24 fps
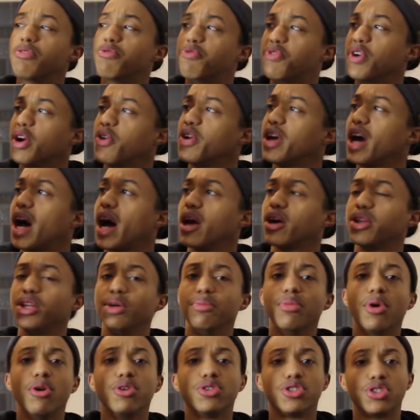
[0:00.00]
very high on
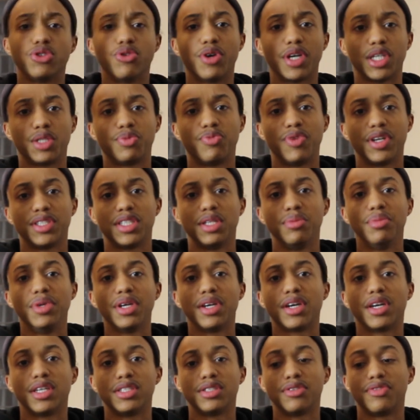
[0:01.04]
emotional expression
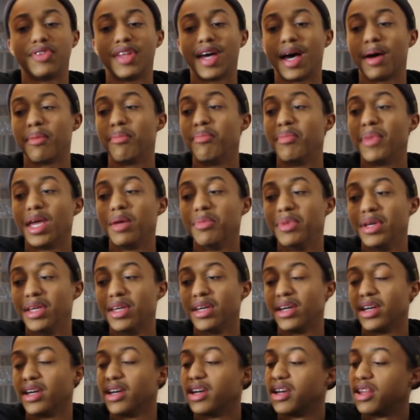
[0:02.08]
because of that
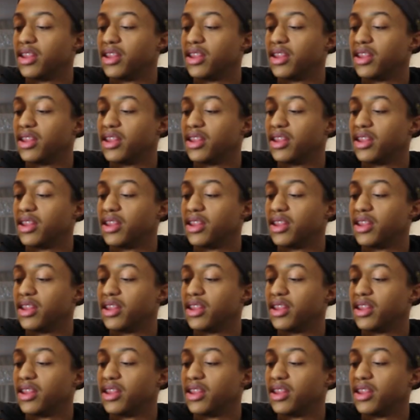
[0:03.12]
maybe